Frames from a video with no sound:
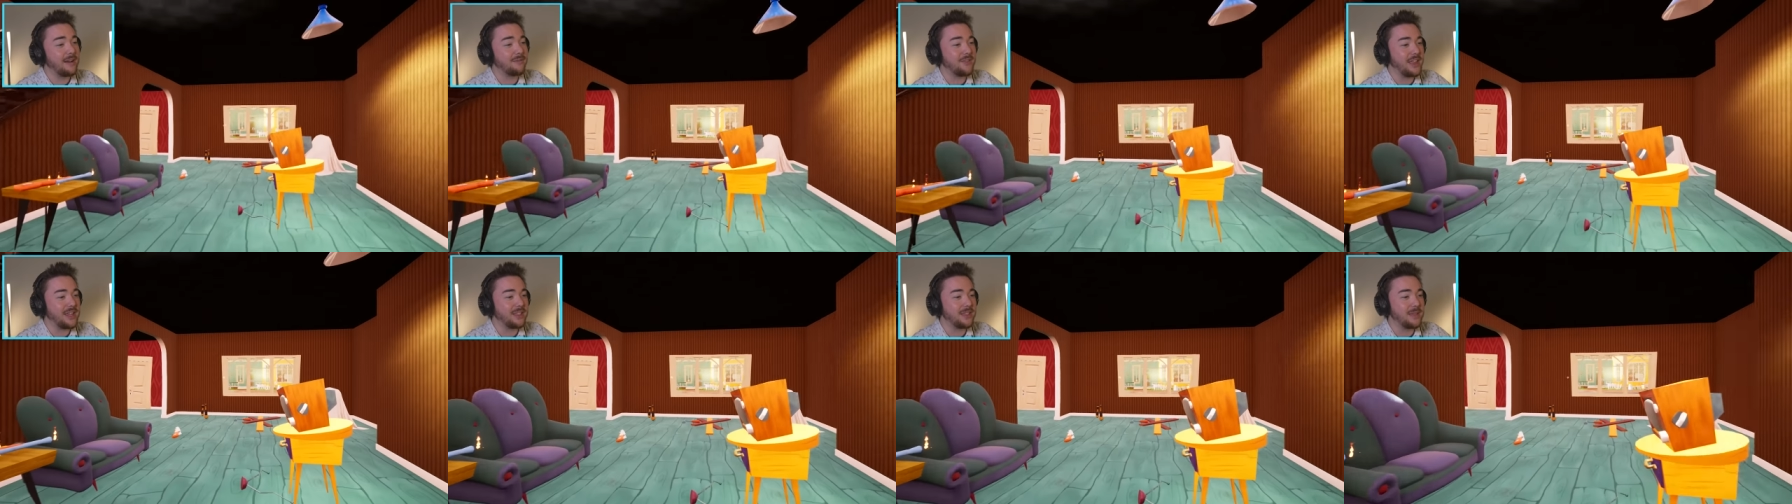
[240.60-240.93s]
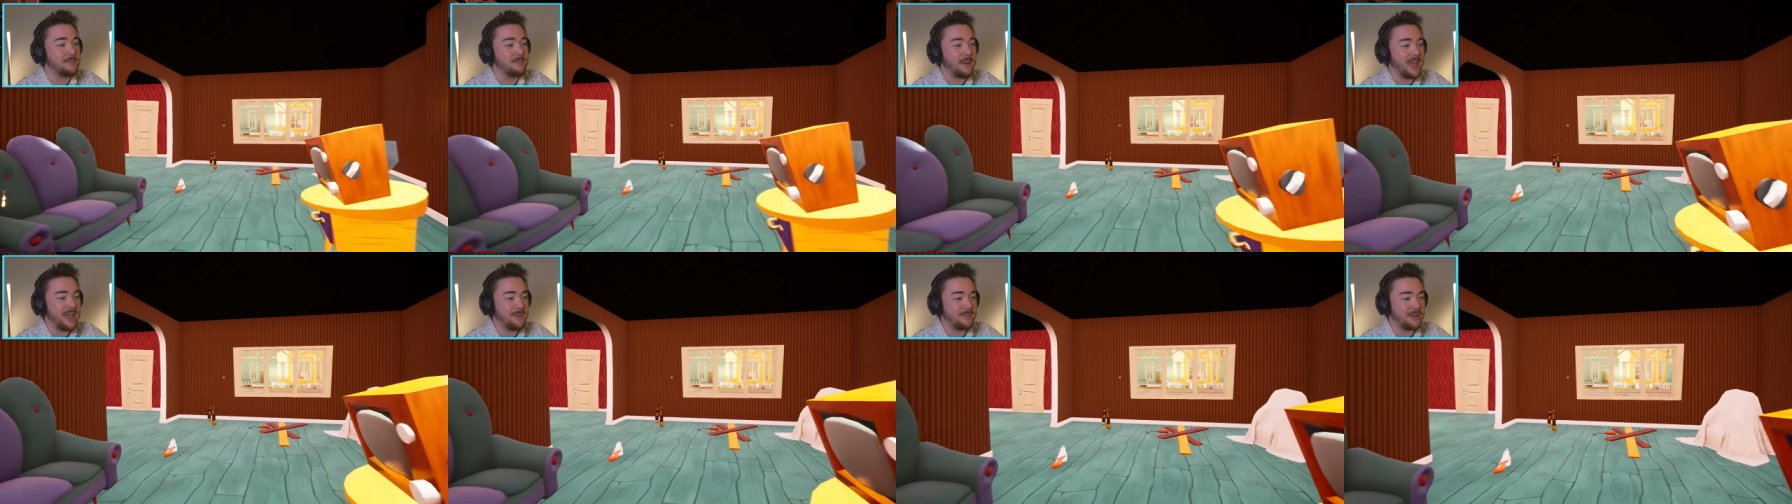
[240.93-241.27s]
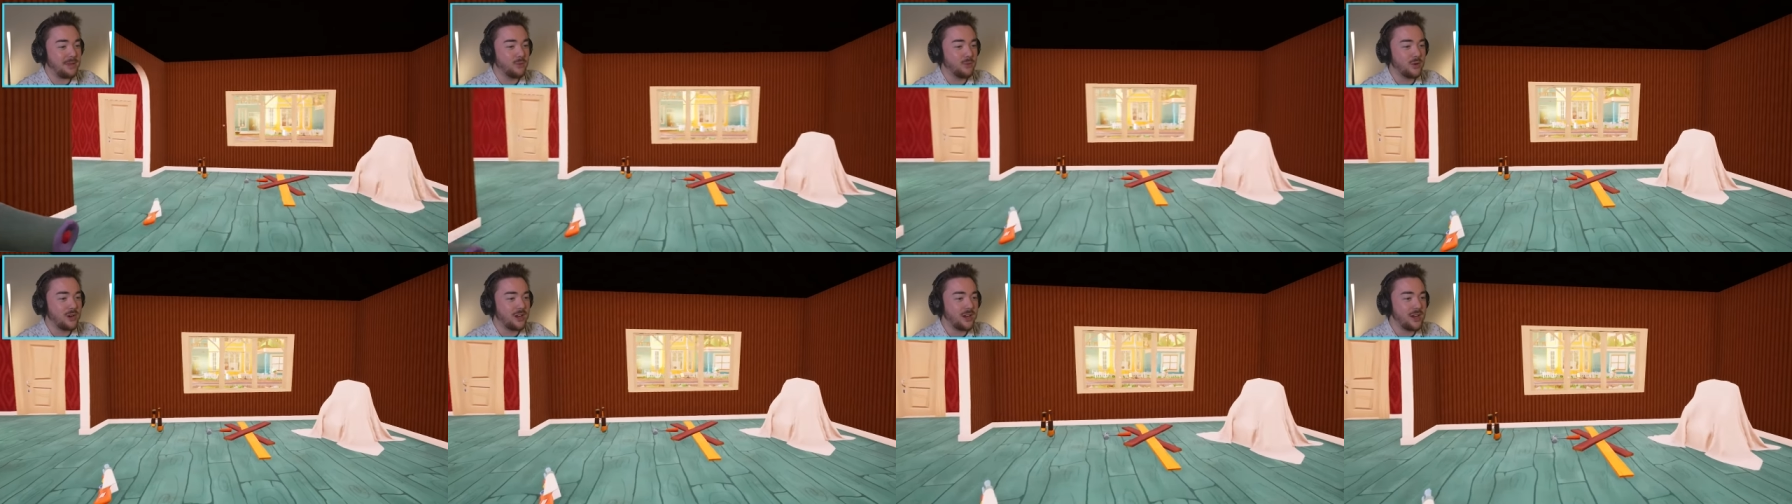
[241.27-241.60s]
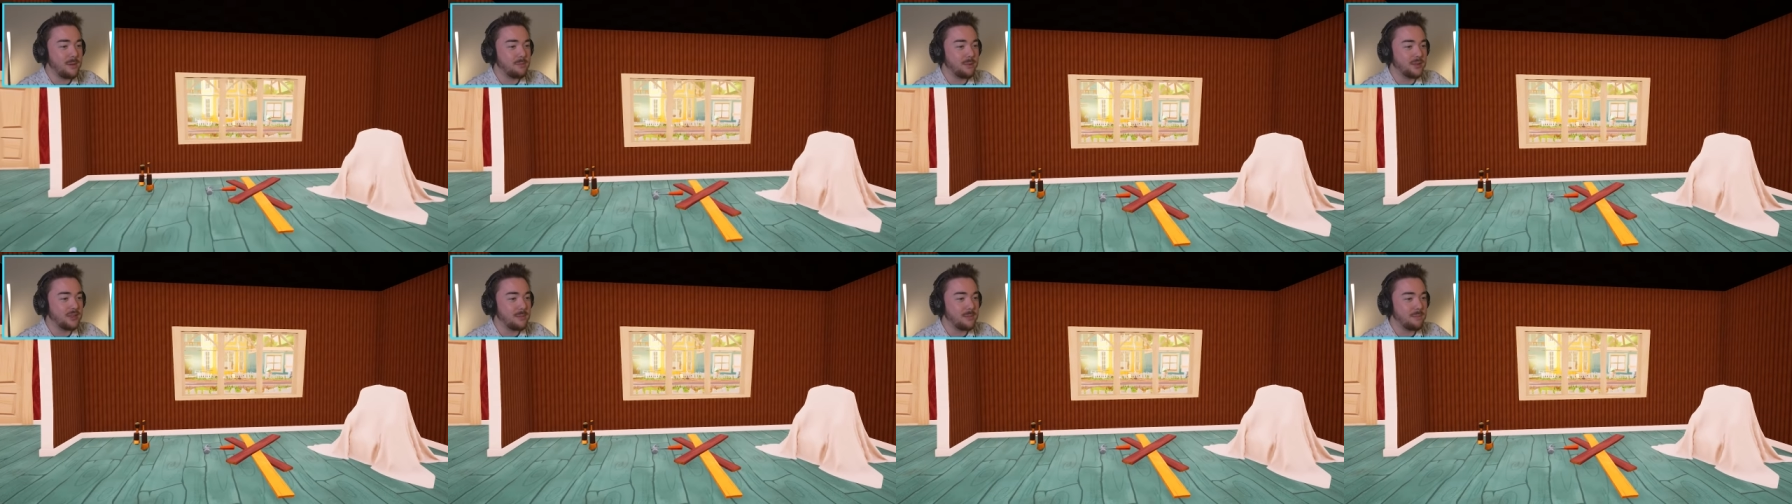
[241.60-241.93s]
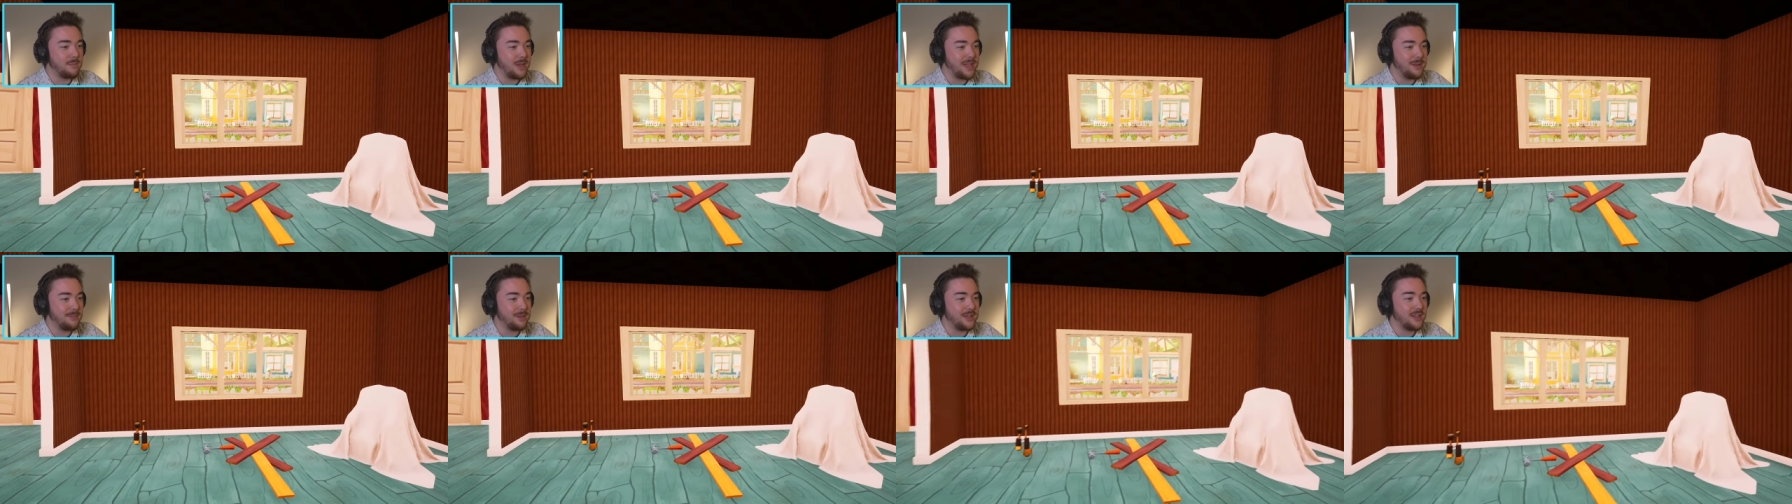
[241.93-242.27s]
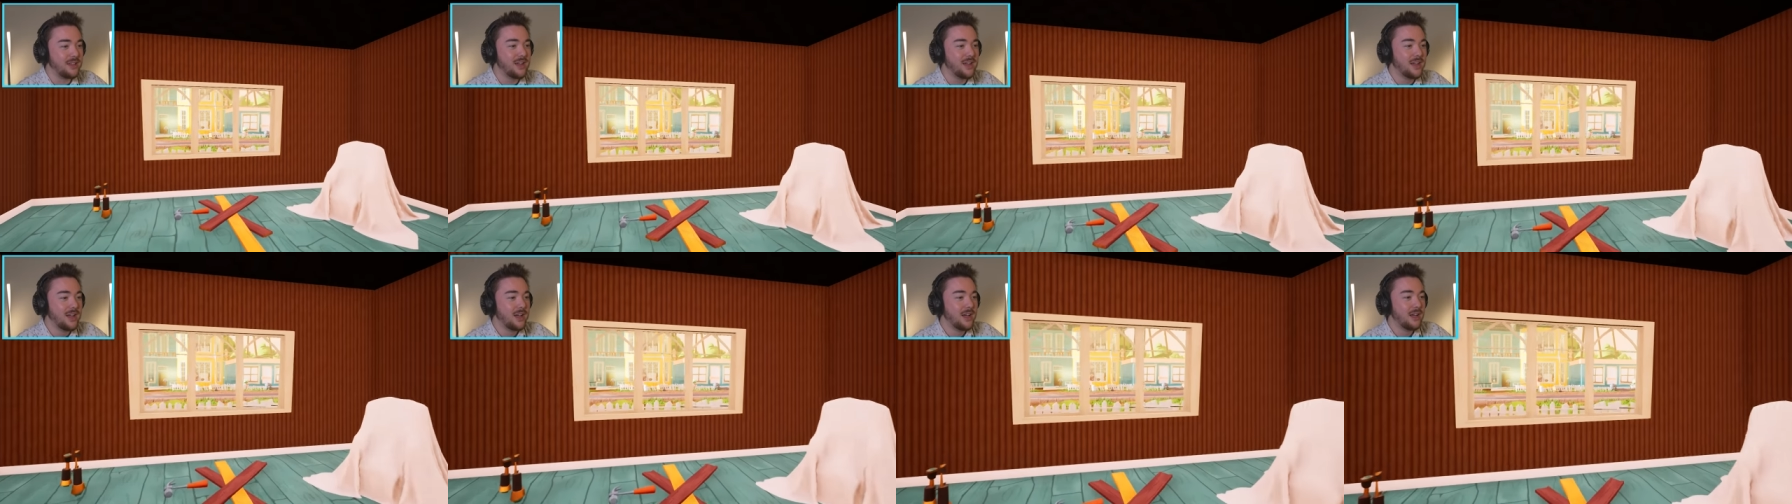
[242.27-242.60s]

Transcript: of like the baby. Where did I put the baby?